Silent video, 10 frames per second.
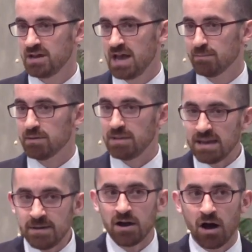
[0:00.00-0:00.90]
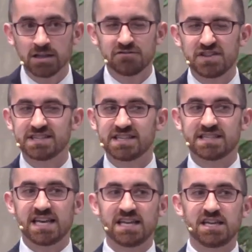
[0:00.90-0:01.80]
But maybe all of this is
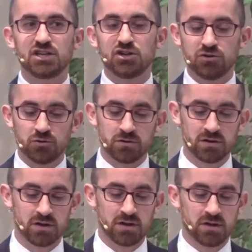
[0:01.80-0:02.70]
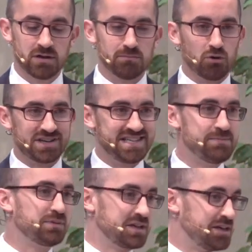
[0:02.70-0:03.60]
hitting you more
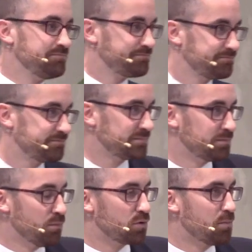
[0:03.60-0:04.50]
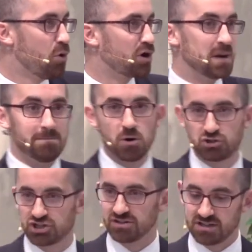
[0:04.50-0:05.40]
deeply. More
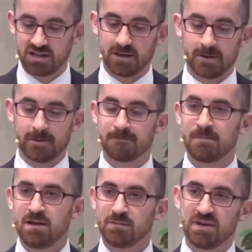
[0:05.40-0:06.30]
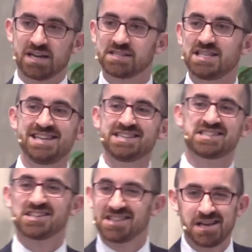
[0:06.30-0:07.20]
emotionally, because these
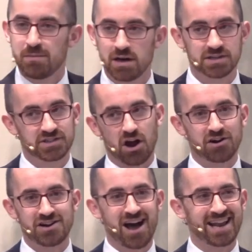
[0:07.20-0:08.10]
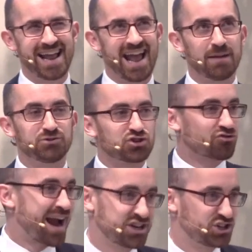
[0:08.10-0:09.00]
dilemmas are not
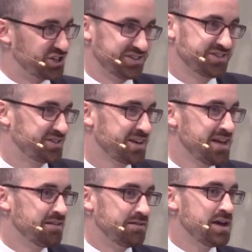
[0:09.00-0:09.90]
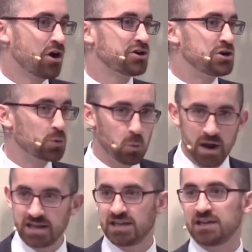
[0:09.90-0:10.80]
abstractions. They are your
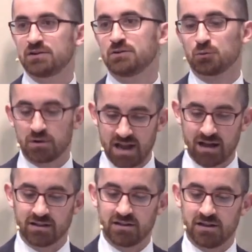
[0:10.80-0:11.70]
waking reality.